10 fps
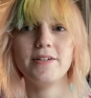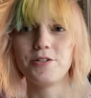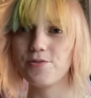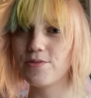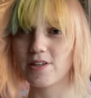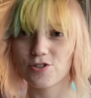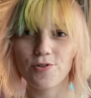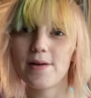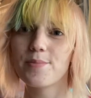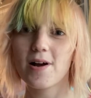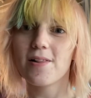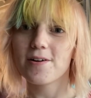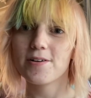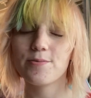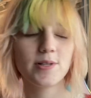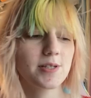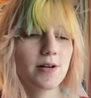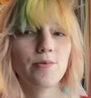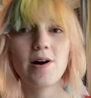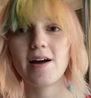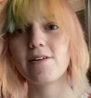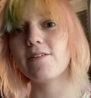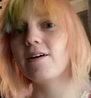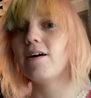do the stripe color once in a while.